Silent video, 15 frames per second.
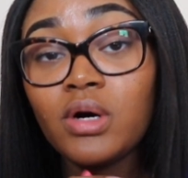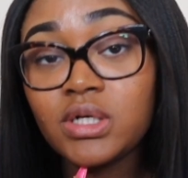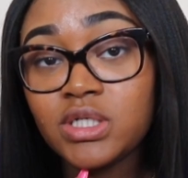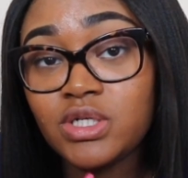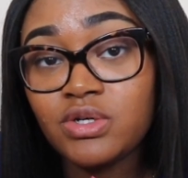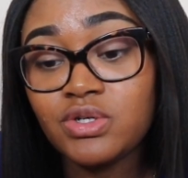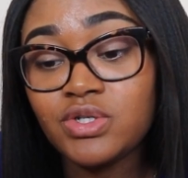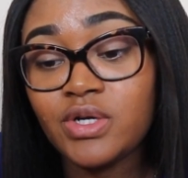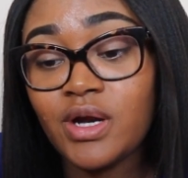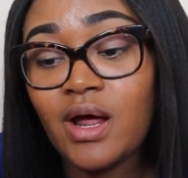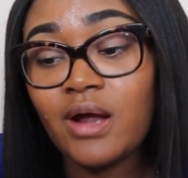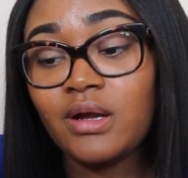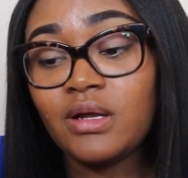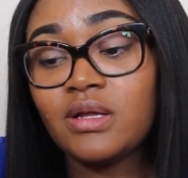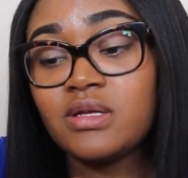children
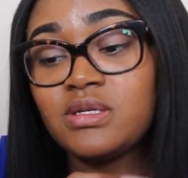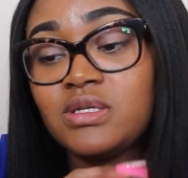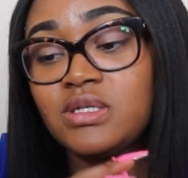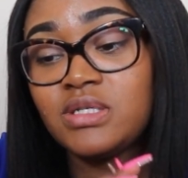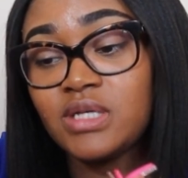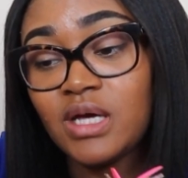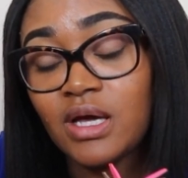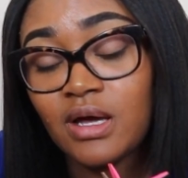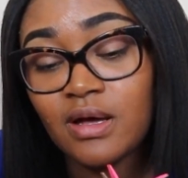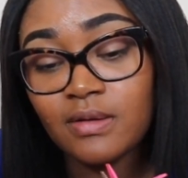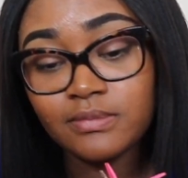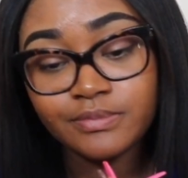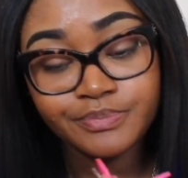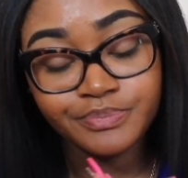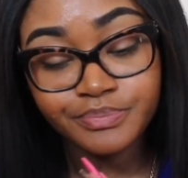out of this sick
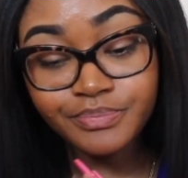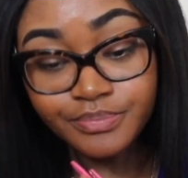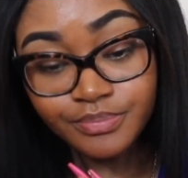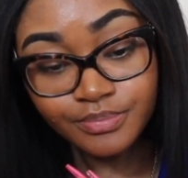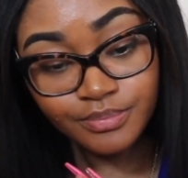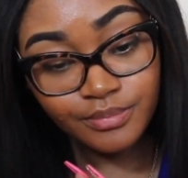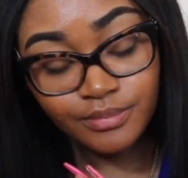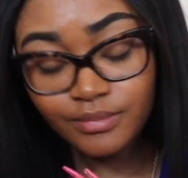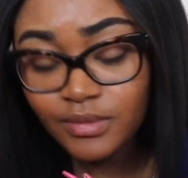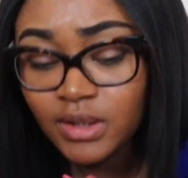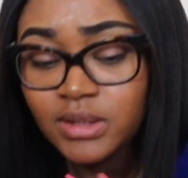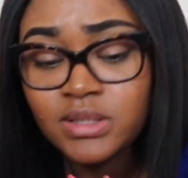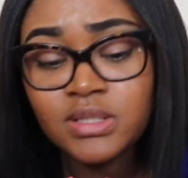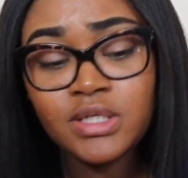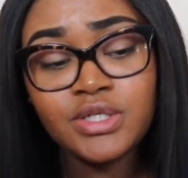
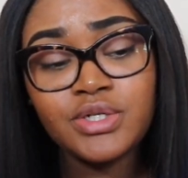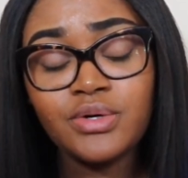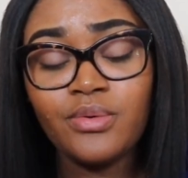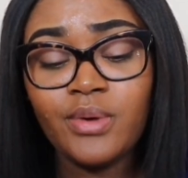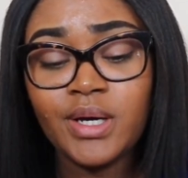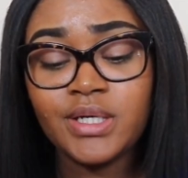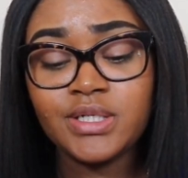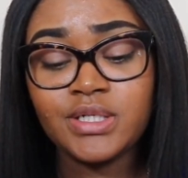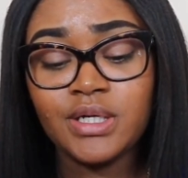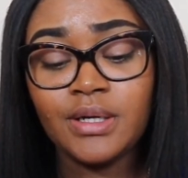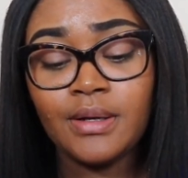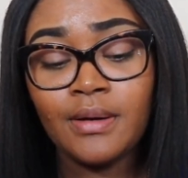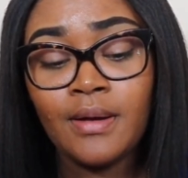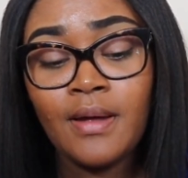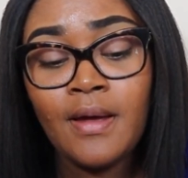situation.